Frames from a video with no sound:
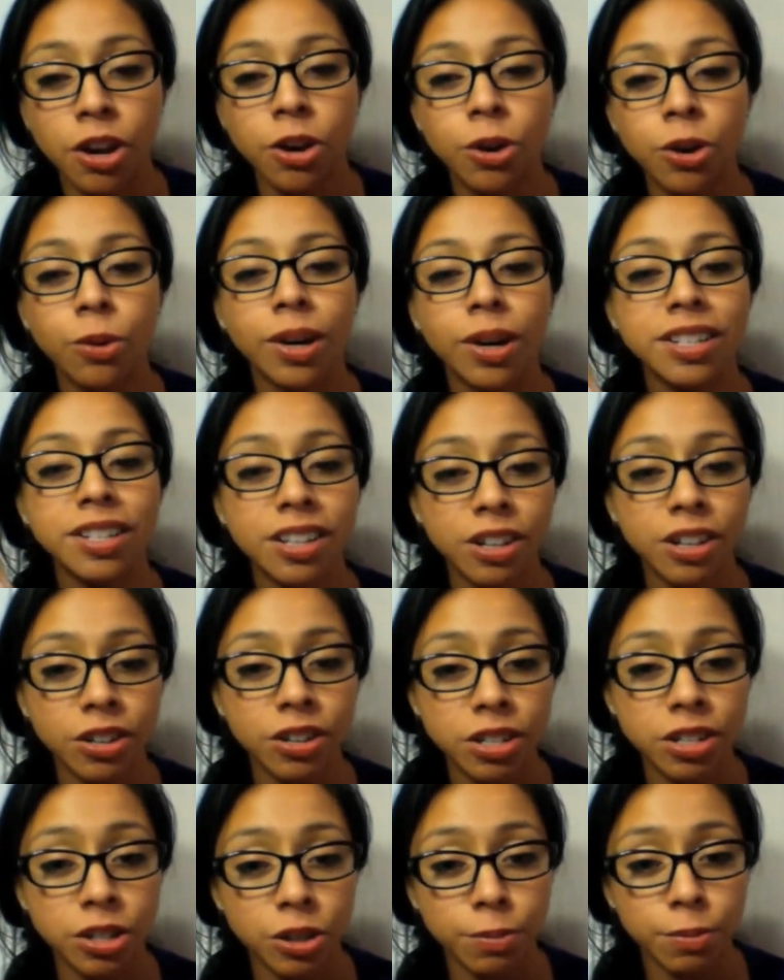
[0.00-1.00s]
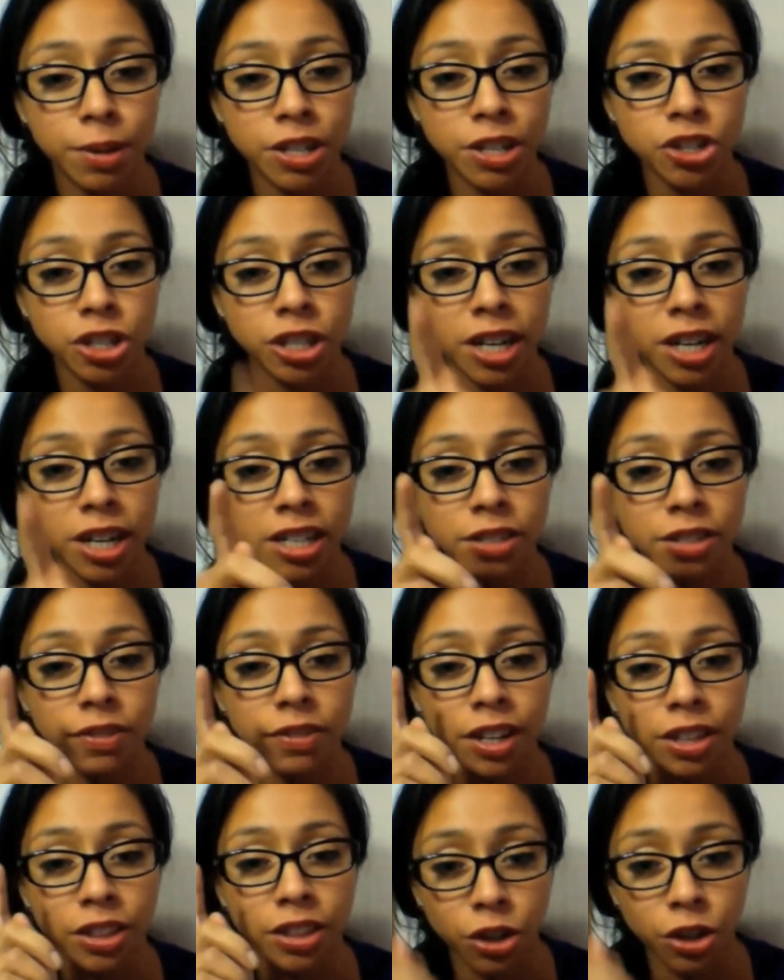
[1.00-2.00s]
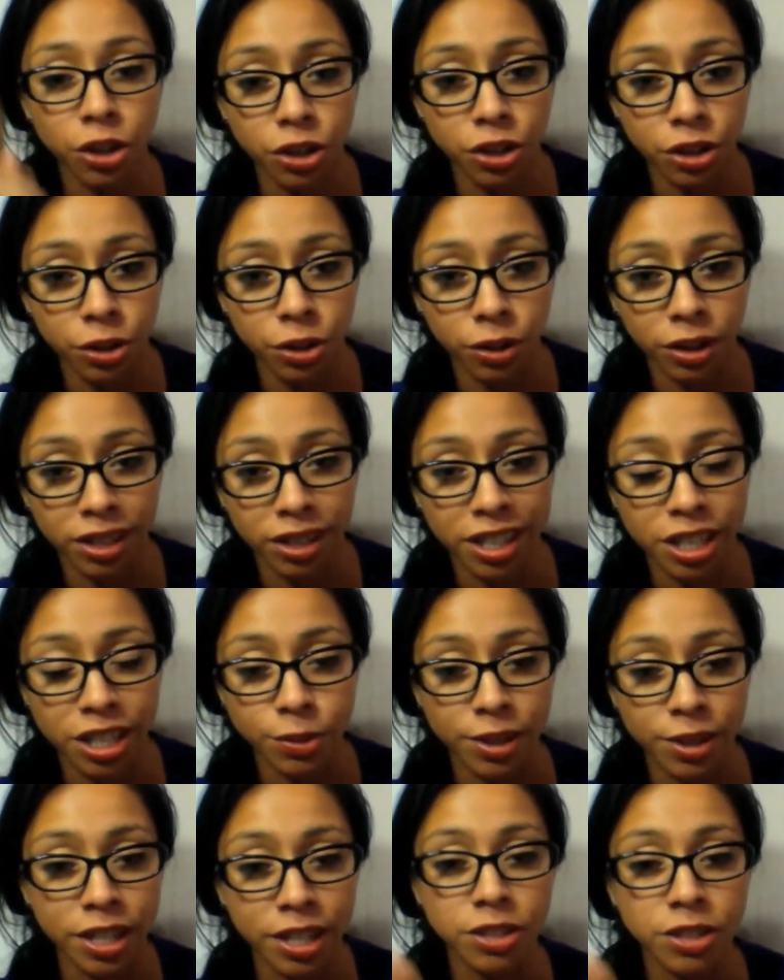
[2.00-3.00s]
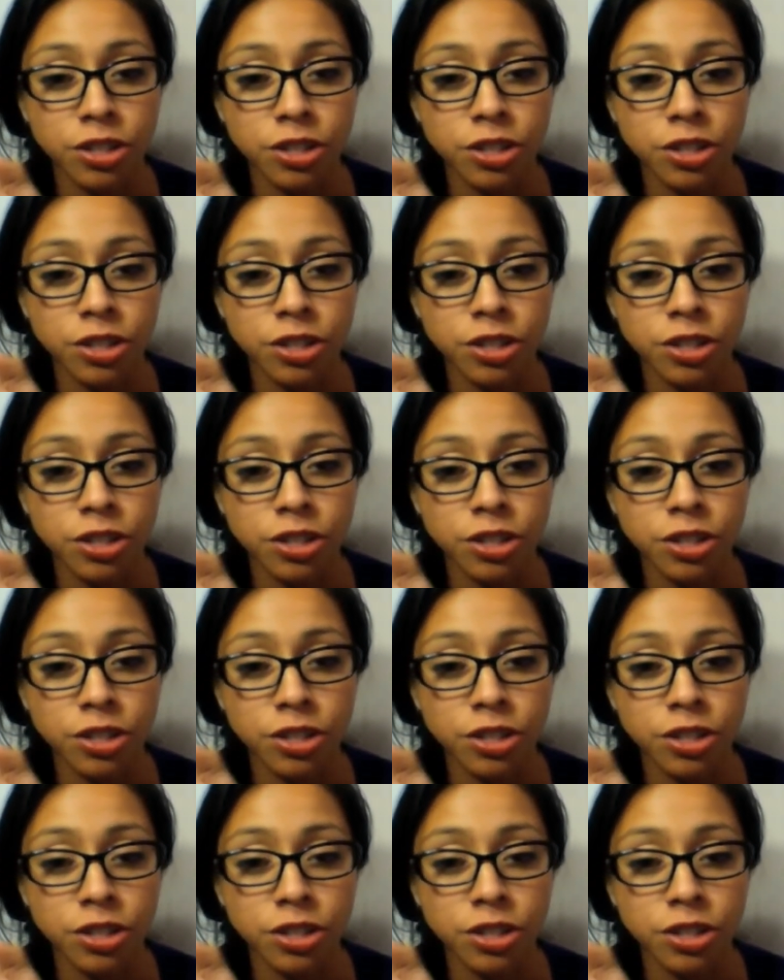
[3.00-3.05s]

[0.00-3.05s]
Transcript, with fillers: who has little to no budget, kind of like the current Oakland A's right now.